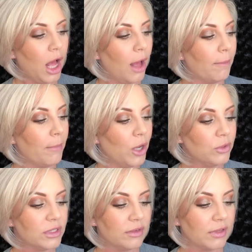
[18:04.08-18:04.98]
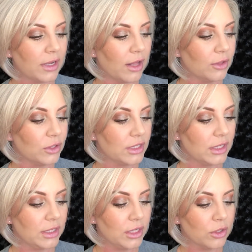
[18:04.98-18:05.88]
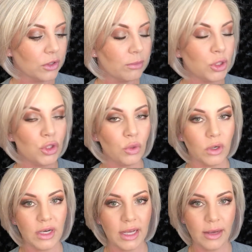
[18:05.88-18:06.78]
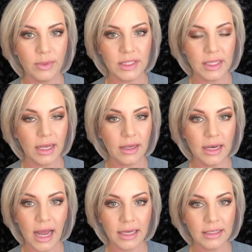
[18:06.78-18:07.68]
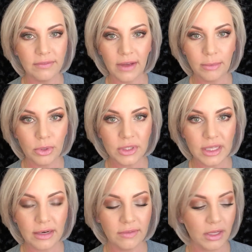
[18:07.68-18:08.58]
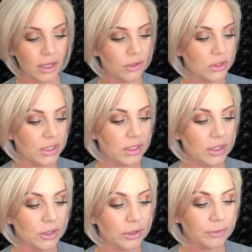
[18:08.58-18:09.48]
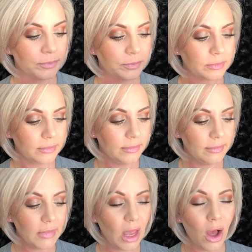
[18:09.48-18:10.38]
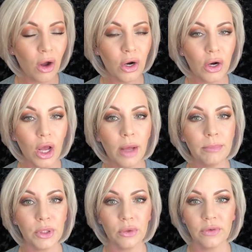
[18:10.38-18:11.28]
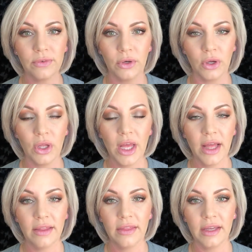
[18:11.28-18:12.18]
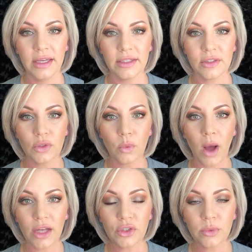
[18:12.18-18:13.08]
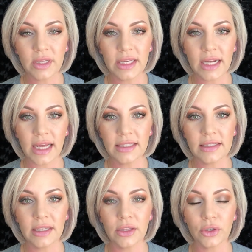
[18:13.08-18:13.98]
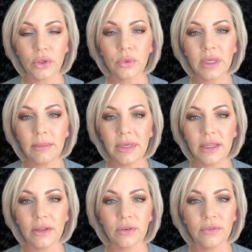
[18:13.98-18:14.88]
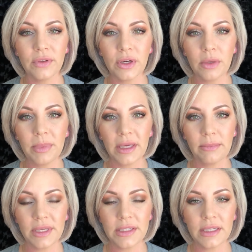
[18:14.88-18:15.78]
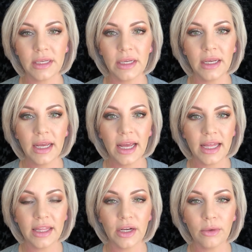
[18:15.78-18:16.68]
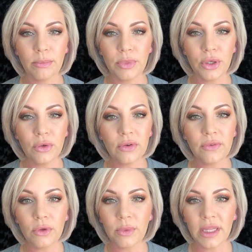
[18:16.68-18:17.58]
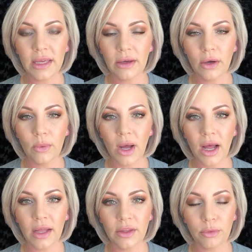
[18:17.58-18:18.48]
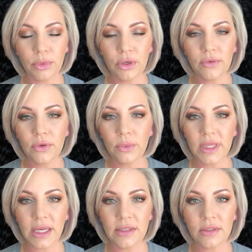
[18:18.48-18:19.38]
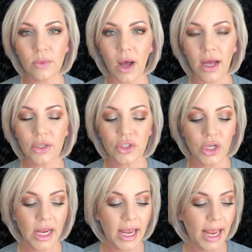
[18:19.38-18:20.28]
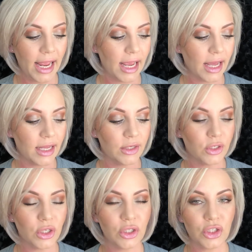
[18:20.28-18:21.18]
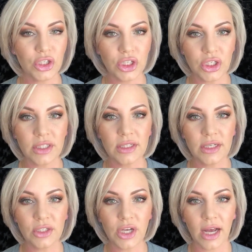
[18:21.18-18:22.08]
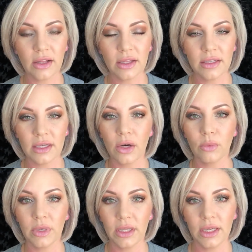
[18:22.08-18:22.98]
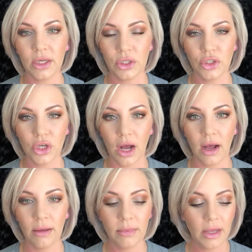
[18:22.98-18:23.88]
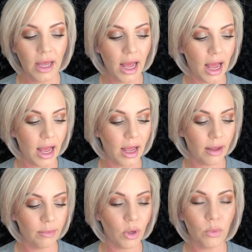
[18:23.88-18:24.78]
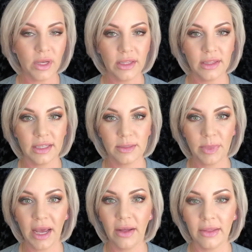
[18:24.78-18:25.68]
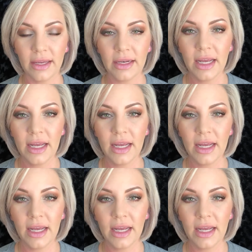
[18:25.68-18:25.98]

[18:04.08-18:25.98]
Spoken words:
Most of the colors in here, the majority, I would say 95% of the colors in here are beautiful. They swatch really nicely. They're creamy. They're very pigmented. They're beautiful when they go on. They're beautiful when they swatch. And Jaclyn did a really good job with this palette.